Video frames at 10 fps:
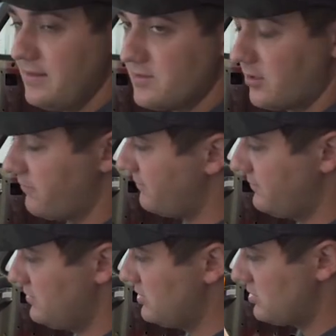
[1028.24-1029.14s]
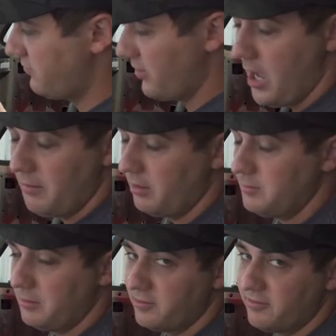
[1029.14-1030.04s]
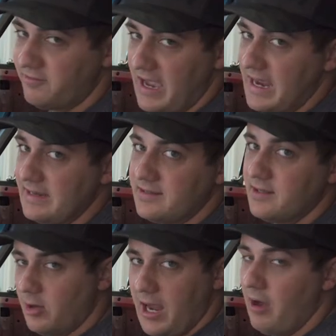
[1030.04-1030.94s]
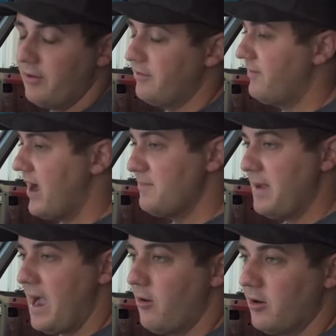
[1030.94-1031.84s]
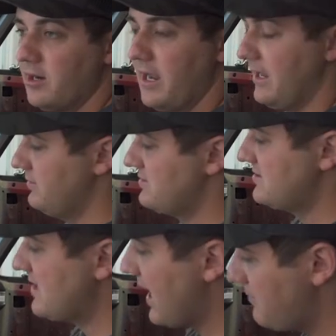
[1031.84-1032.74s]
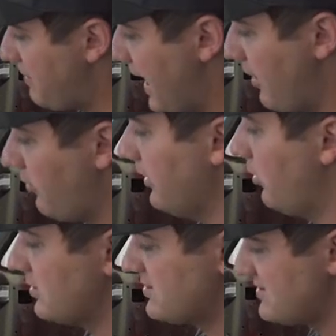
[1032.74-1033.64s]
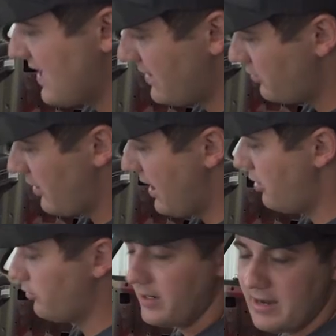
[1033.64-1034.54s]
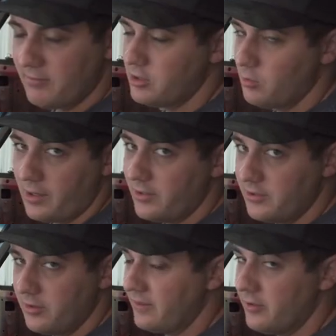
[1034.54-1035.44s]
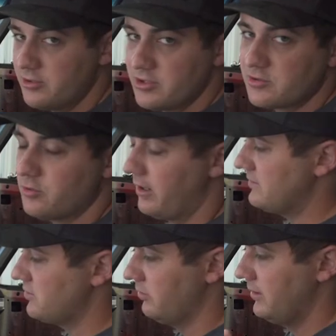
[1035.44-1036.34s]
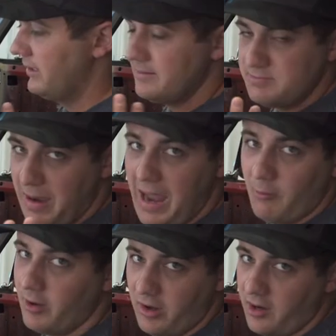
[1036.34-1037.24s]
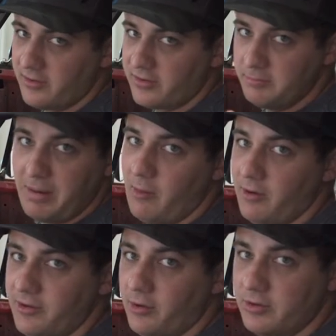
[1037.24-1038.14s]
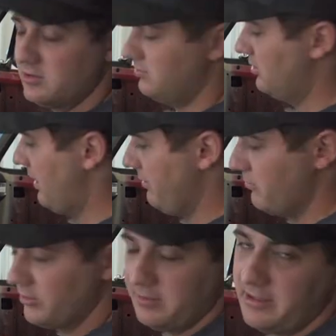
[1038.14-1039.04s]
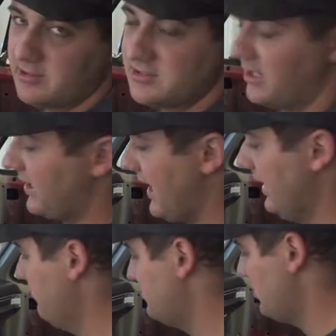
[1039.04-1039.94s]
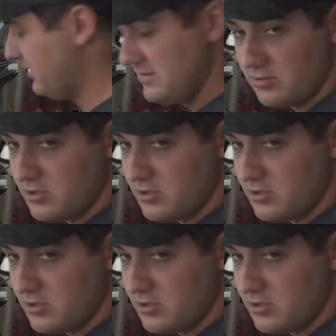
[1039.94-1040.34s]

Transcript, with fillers: these are just phenomenal to be able to find ground and find power and send power or send ground whenever you want to do it. They're just great. So buy one, honestly, buy one. Don't use them. I mean, multimeters suck. I hate them. So these are